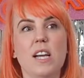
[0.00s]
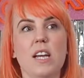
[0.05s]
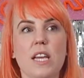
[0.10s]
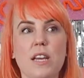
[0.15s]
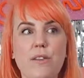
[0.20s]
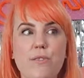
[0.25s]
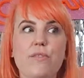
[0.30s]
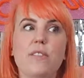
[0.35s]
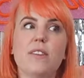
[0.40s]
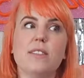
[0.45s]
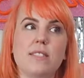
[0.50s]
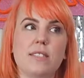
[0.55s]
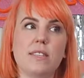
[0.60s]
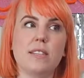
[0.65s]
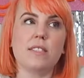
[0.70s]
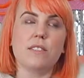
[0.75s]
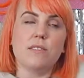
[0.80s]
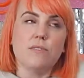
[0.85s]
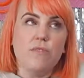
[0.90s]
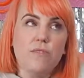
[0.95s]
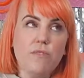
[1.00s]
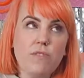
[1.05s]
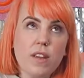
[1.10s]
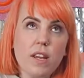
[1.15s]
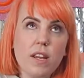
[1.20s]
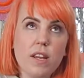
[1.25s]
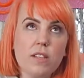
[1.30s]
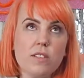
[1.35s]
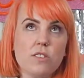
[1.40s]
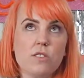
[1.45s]
if this doesn't
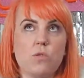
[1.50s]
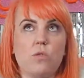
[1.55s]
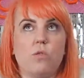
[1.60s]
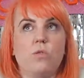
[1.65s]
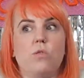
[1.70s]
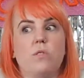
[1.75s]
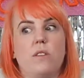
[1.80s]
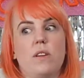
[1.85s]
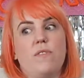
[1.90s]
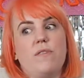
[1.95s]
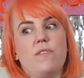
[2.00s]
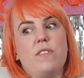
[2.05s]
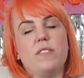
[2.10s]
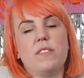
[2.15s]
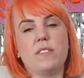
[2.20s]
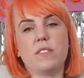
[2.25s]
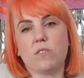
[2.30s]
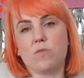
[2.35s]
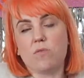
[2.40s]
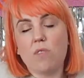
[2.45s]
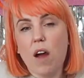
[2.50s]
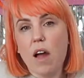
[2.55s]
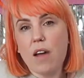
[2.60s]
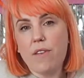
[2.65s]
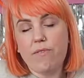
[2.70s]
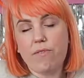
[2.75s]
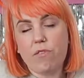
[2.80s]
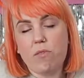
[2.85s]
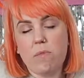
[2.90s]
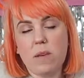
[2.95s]
fit or if this isn't
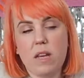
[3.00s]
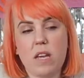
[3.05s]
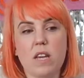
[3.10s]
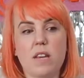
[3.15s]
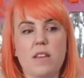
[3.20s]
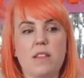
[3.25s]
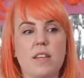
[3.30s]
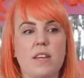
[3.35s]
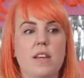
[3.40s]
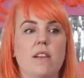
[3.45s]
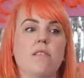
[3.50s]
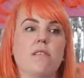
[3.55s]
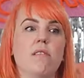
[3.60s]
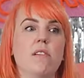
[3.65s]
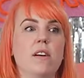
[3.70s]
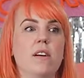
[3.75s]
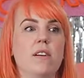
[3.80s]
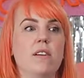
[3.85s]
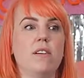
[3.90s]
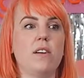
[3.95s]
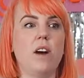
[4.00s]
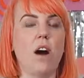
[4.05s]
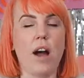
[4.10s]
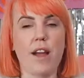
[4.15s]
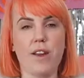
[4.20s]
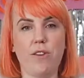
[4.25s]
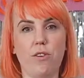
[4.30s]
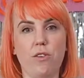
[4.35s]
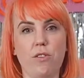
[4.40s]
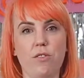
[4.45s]
right for me, then
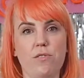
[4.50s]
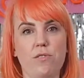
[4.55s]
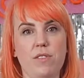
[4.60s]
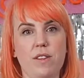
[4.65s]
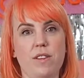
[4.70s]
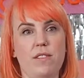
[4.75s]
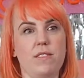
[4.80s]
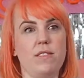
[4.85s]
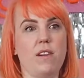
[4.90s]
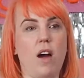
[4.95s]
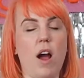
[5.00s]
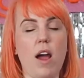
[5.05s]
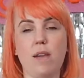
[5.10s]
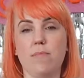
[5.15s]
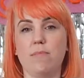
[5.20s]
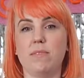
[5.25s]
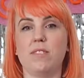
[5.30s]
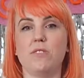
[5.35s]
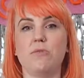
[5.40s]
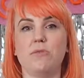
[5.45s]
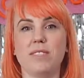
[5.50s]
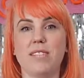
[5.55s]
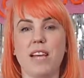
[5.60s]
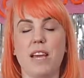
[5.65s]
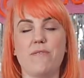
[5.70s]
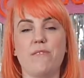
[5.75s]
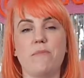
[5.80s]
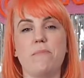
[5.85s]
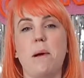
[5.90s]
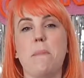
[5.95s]
I know that I am still
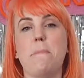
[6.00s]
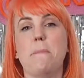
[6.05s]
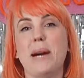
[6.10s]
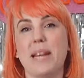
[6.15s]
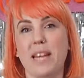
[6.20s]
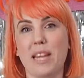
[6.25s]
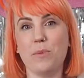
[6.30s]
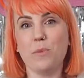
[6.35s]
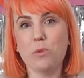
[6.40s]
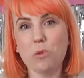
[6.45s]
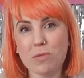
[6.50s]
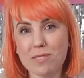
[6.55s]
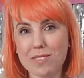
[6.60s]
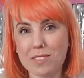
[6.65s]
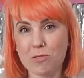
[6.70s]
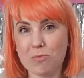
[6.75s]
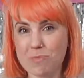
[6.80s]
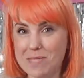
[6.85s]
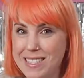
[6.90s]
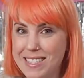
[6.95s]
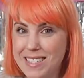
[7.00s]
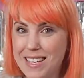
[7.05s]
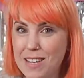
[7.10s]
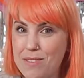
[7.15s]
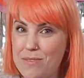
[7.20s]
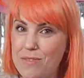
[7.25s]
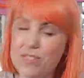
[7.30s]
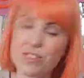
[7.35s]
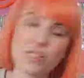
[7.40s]
safe and my money will still be safe.